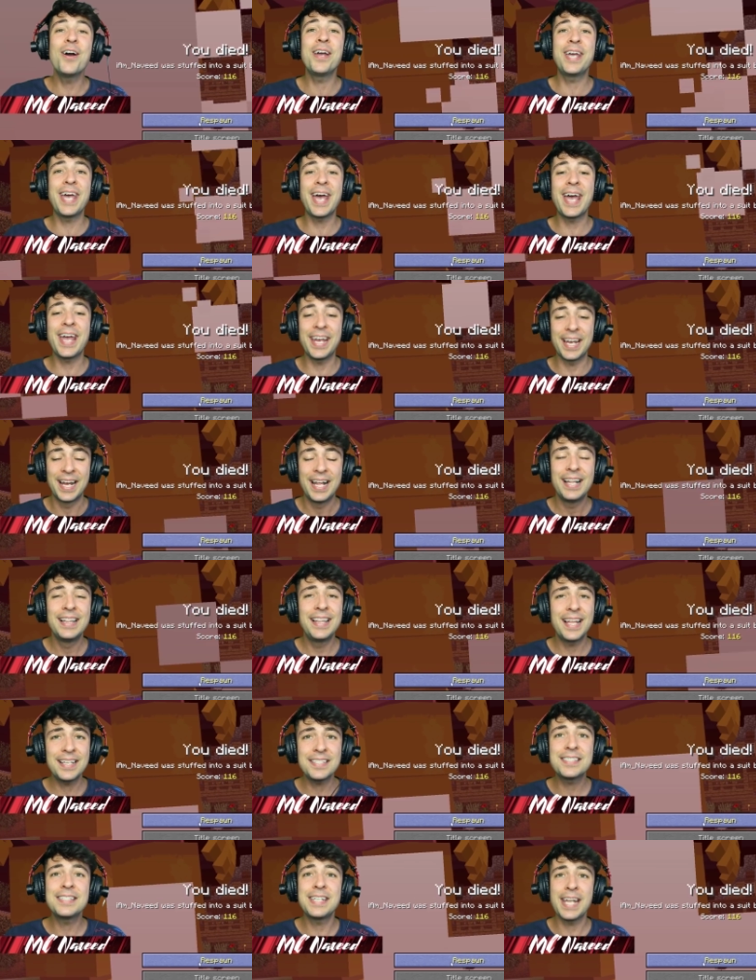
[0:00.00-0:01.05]
okay,
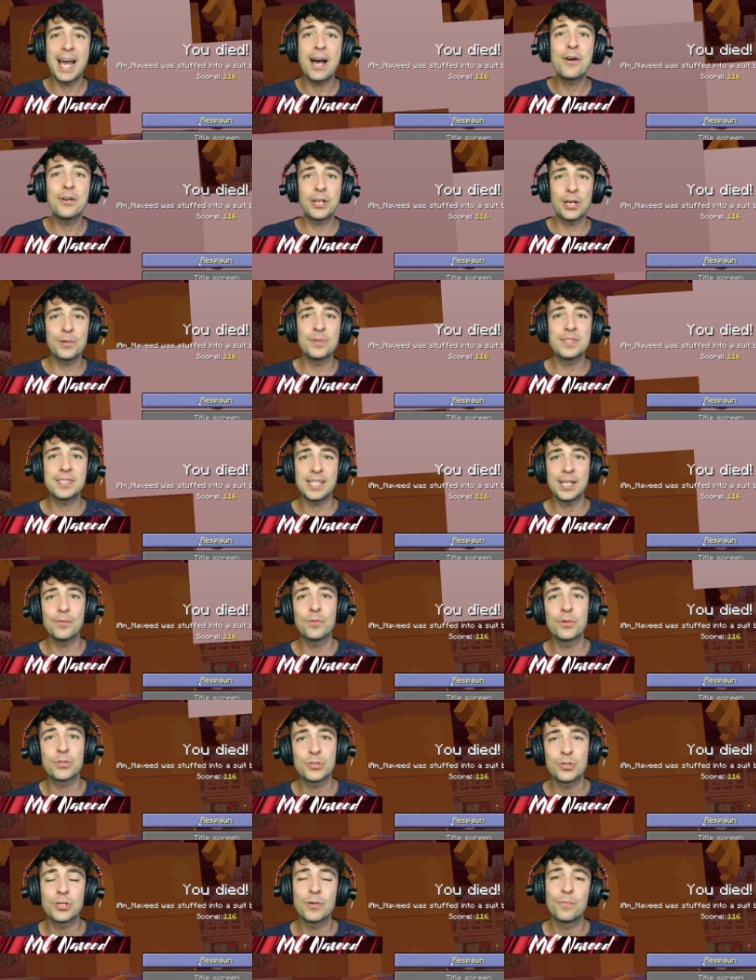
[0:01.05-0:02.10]
let's now go and see
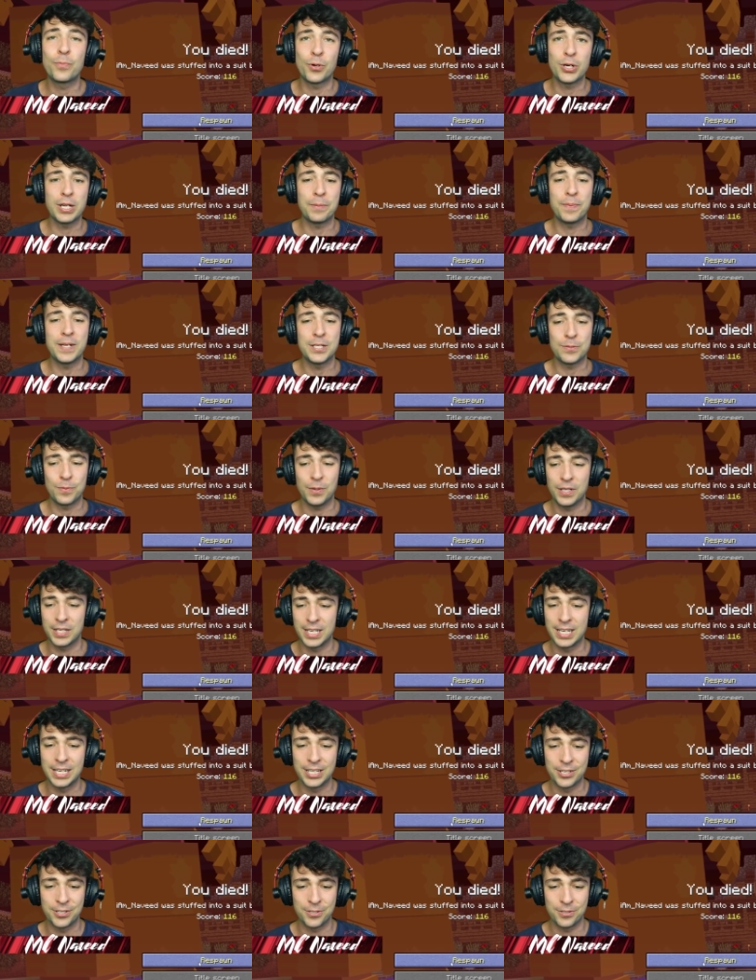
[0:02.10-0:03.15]
what sort of body piece we're going
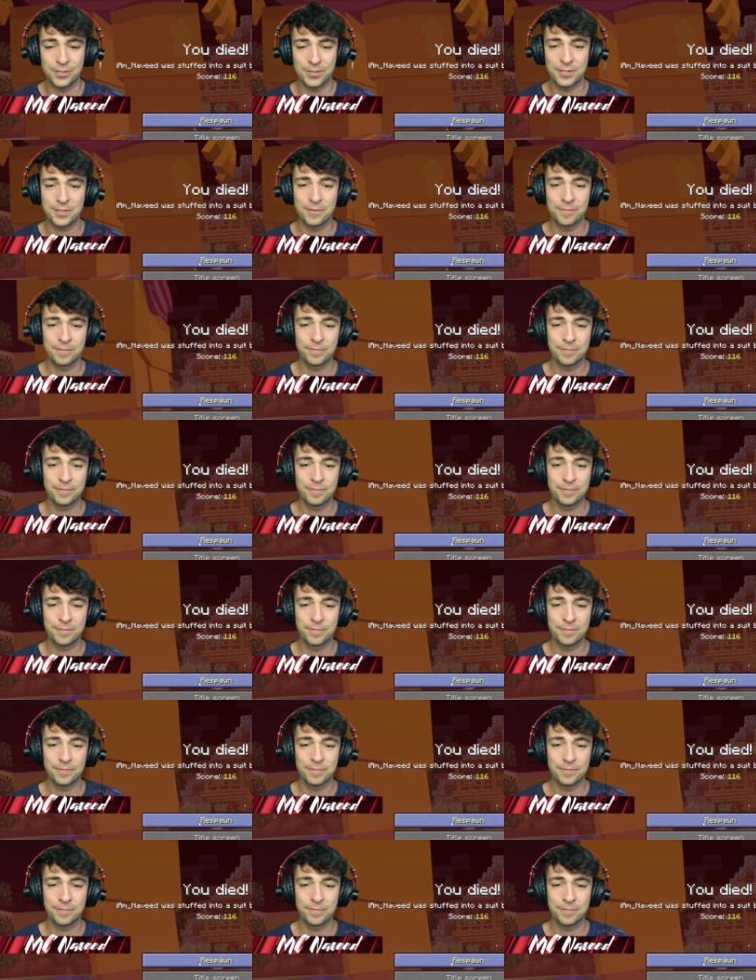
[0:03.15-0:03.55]
to lose.